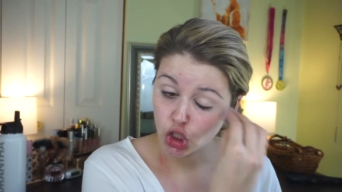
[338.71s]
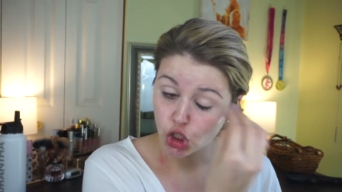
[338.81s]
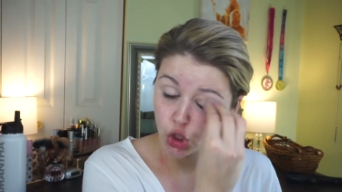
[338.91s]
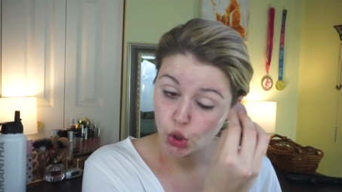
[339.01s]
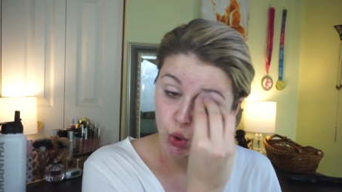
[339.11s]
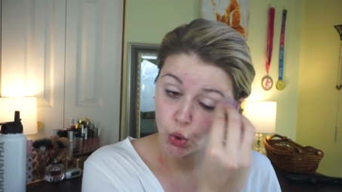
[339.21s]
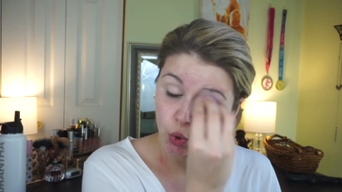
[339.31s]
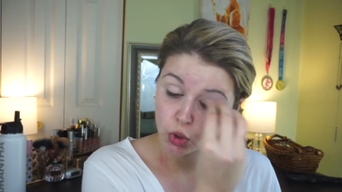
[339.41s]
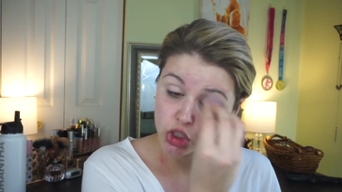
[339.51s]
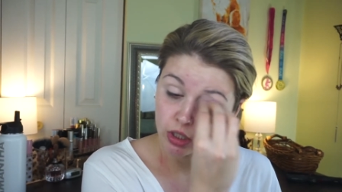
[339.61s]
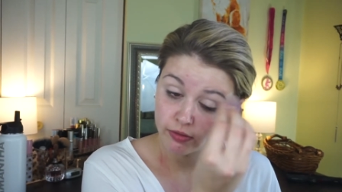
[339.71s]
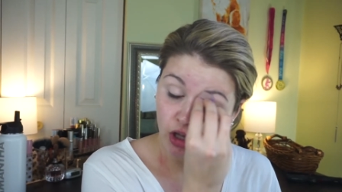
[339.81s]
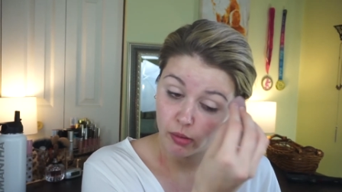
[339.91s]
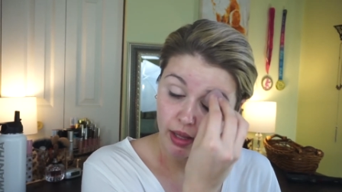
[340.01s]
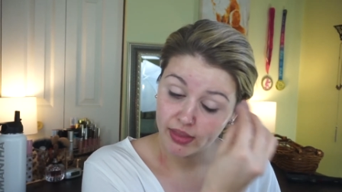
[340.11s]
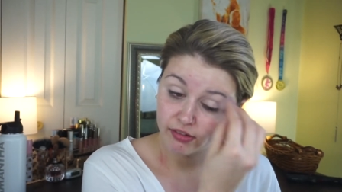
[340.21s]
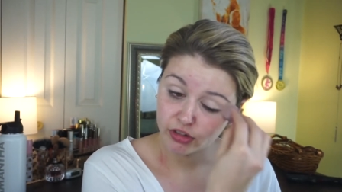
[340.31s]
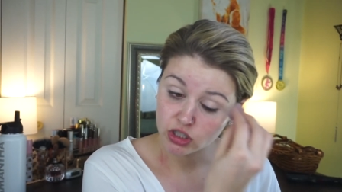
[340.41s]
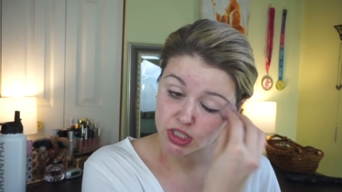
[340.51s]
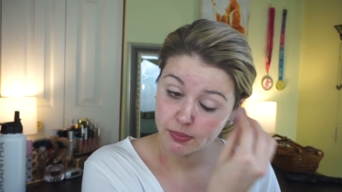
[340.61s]
you should have thought about that
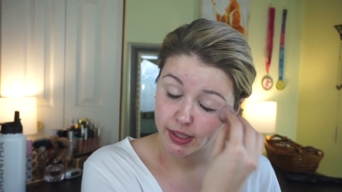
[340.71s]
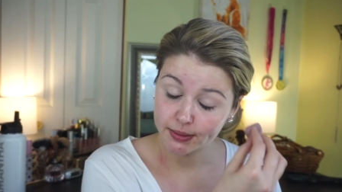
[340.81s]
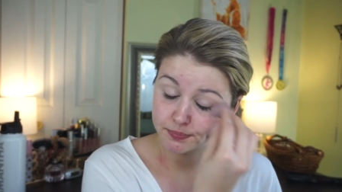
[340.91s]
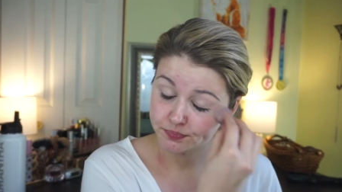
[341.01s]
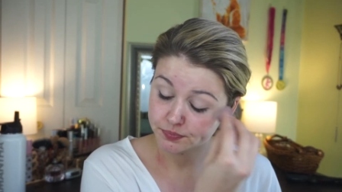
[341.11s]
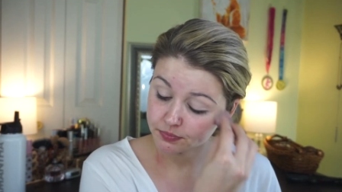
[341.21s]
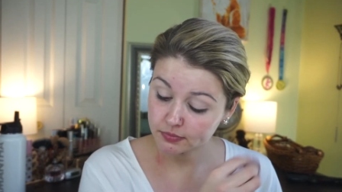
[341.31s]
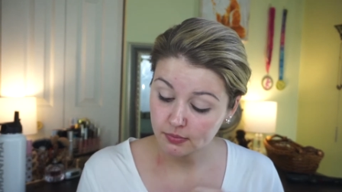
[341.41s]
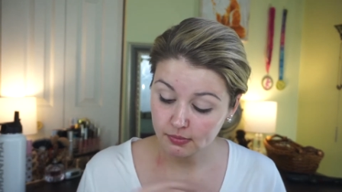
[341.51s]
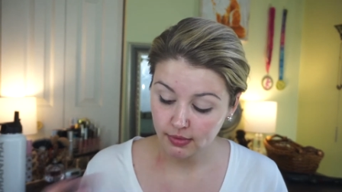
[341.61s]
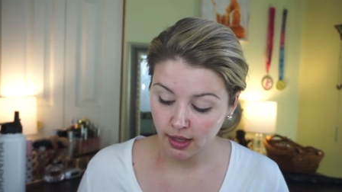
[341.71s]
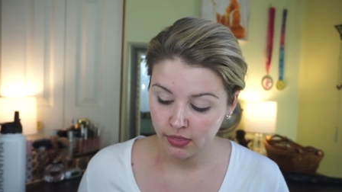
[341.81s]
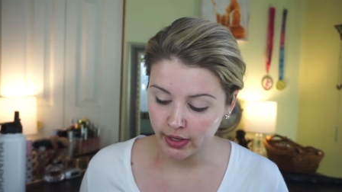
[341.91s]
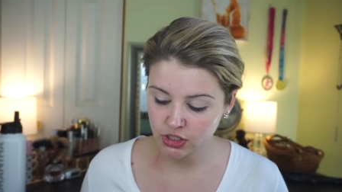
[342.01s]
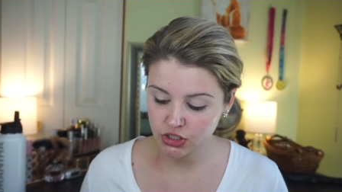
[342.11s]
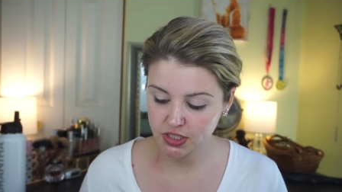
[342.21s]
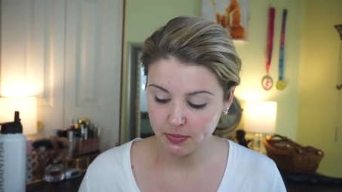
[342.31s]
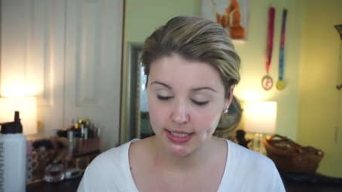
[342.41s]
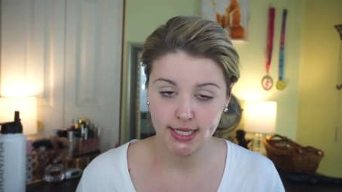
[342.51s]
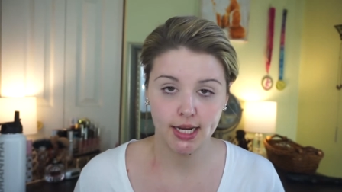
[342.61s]
first, but that's just
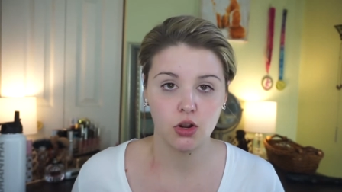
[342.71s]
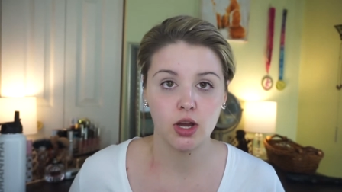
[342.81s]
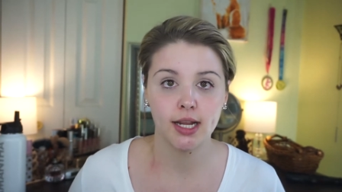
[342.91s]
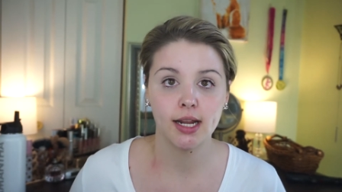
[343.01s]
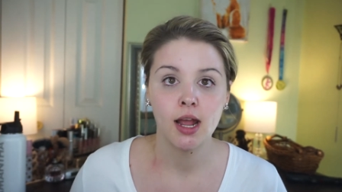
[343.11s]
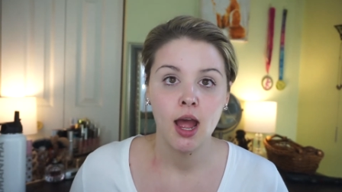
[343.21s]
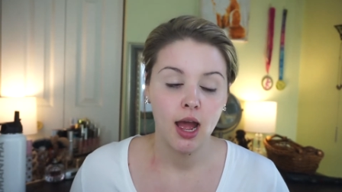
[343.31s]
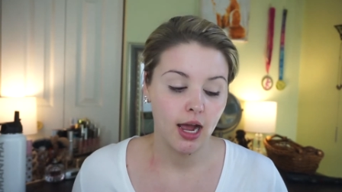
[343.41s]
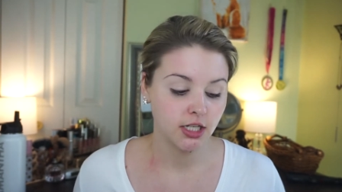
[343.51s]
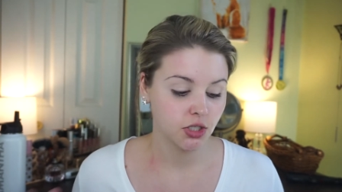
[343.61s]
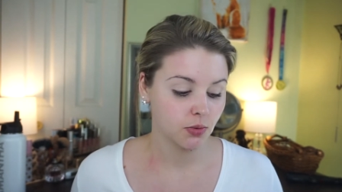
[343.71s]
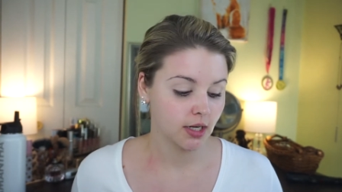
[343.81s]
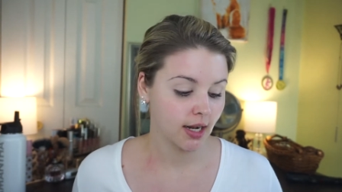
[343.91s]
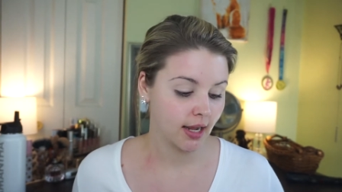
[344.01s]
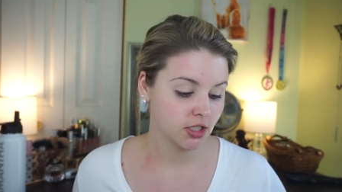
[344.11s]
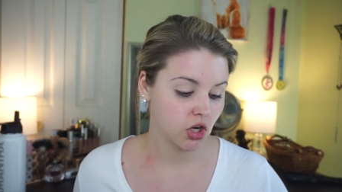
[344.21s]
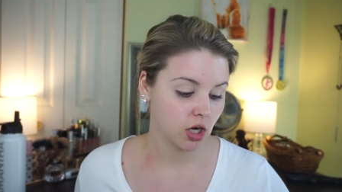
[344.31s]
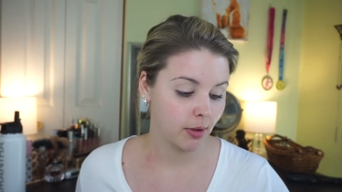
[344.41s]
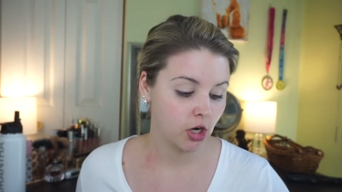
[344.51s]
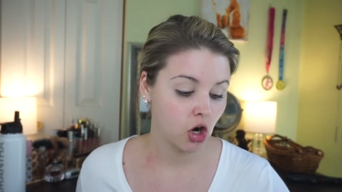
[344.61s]
my take on it. I just wanted to kind of
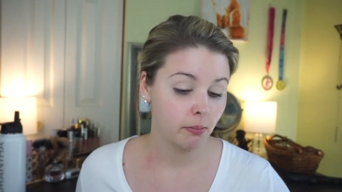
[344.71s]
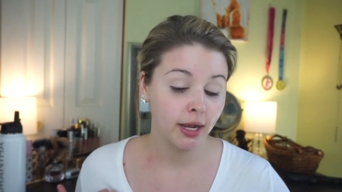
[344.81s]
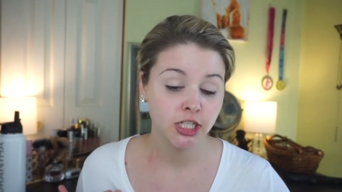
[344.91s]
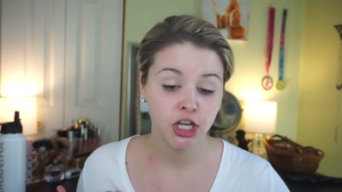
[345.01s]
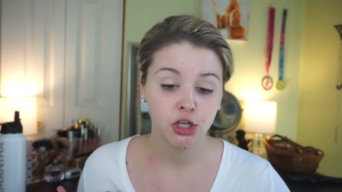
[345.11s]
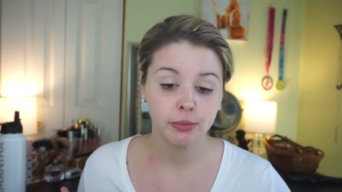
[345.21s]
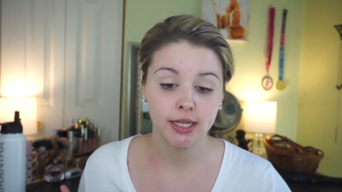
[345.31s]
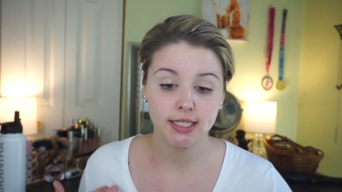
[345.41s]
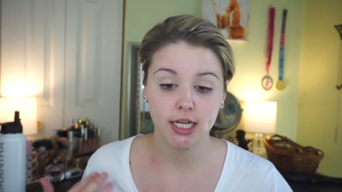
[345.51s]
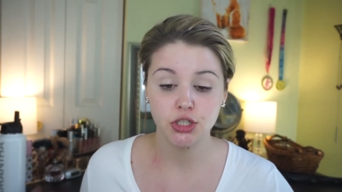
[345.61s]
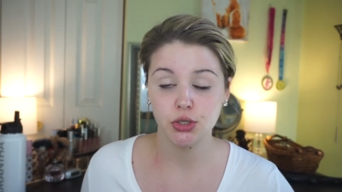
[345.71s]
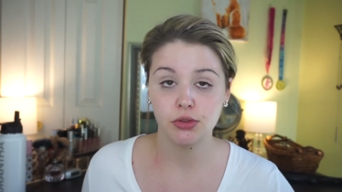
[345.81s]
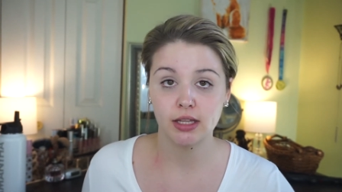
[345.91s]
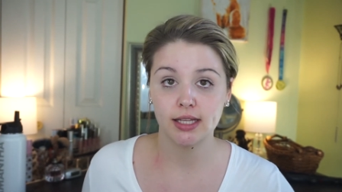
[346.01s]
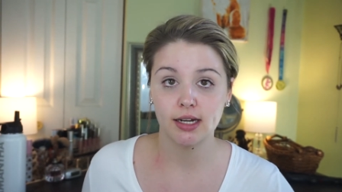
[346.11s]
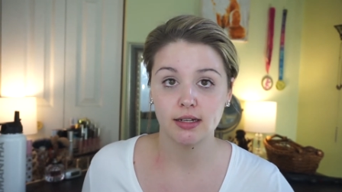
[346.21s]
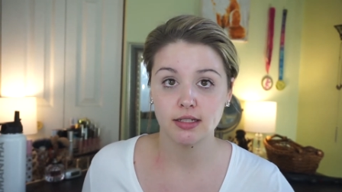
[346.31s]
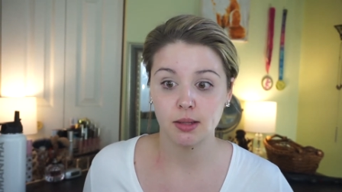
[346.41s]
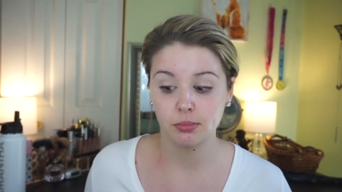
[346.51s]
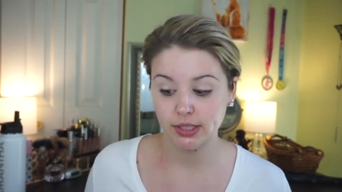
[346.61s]
talk about it on my channel because I do think that it
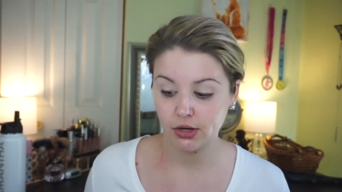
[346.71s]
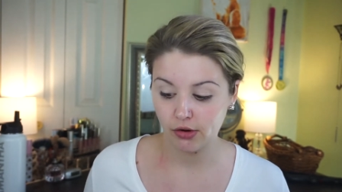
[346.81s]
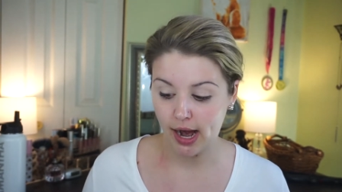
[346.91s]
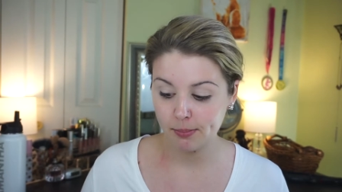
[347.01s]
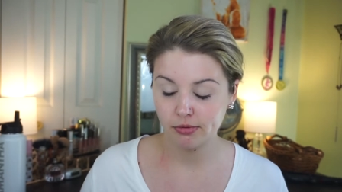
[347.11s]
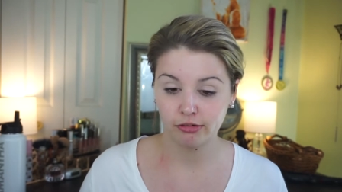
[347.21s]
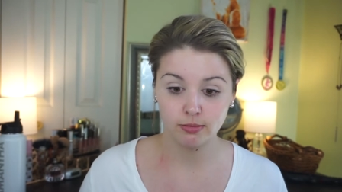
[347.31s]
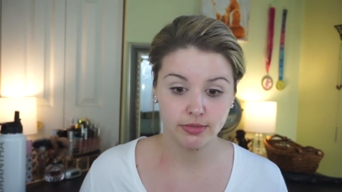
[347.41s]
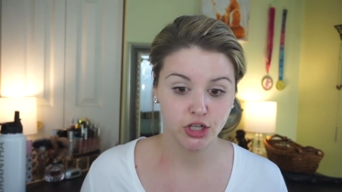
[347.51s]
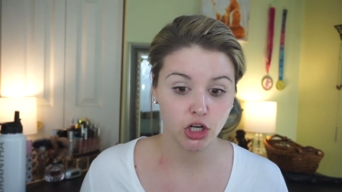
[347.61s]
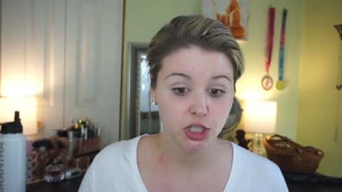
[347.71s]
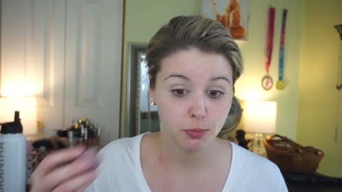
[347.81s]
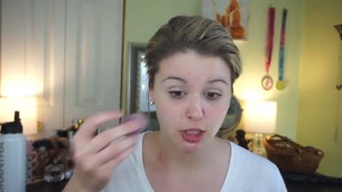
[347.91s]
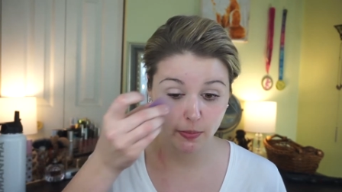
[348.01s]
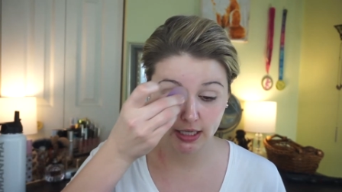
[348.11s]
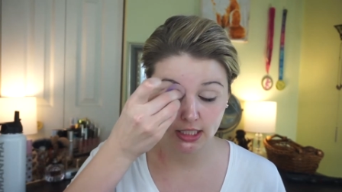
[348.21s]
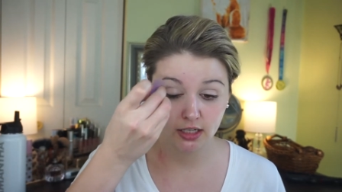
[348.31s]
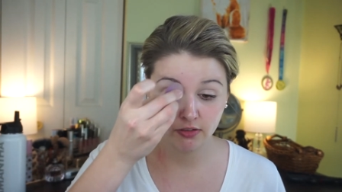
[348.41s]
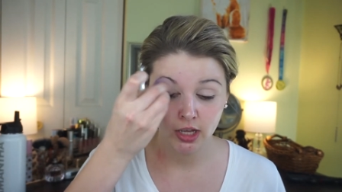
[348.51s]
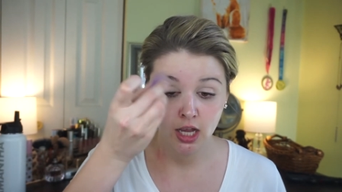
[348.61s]
is complete crap from Tarte's
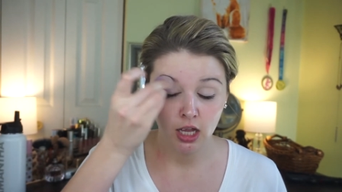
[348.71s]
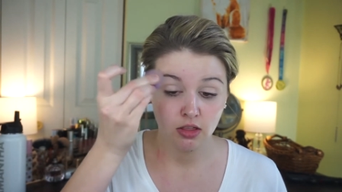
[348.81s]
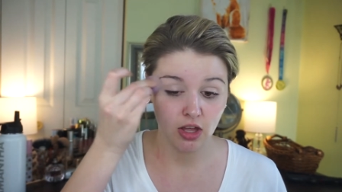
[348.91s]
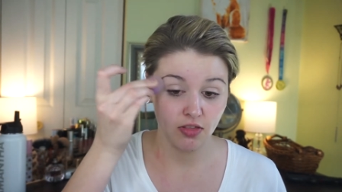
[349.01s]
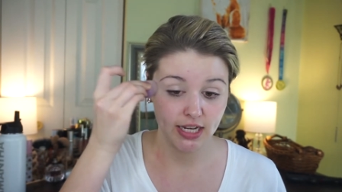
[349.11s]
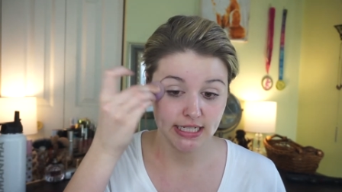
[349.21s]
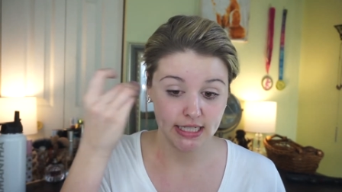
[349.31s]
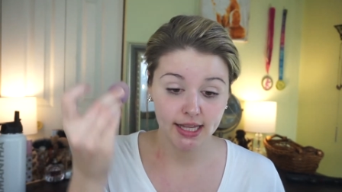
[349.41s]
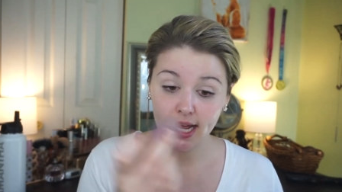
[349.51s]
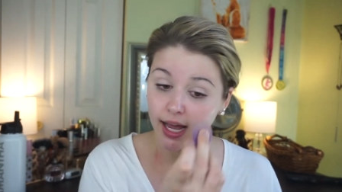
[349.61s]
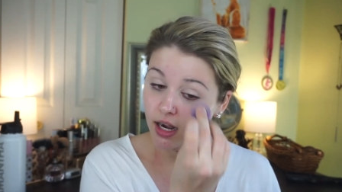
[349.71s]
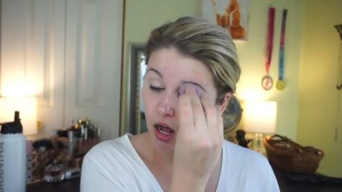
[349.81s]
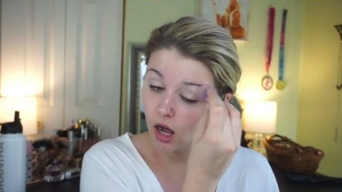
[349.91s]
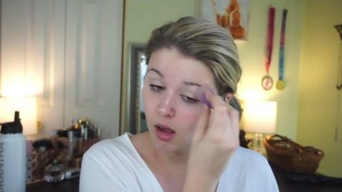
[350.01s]
perspective that they did that.